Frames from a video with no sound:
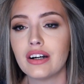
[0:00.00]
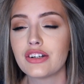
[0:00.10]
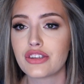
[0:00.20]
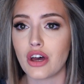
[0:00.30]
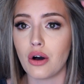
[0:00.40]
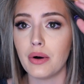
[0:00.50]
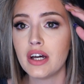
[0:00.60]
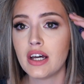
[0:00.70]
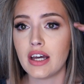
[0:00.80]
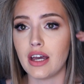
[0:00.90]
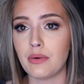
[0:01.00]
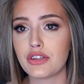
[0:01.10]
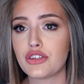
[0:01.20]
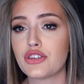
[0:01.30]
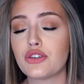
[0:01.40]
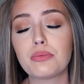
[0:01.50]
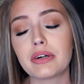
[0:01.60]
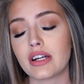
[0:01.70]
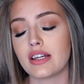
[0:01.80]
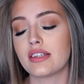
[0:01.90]
So it was
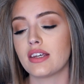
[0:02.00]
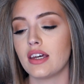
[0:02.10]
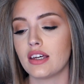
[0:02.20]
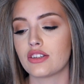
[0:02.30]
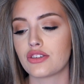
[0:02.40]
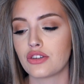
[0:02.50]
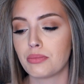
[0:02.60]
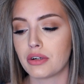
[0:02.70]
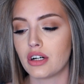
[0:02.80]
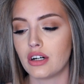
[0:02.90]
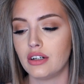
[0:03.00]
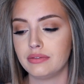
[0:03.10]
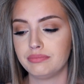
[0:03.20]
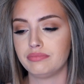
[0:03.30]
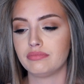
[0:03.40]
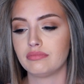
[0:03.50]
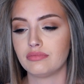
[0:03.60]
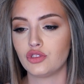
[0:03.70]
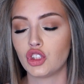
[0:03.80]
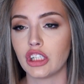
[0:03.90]
super easy, super
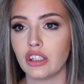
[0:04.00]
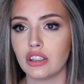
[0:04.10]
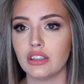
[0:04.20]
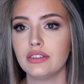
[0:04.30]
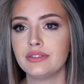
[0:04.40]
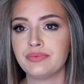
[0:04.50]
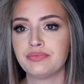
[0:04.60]
chill,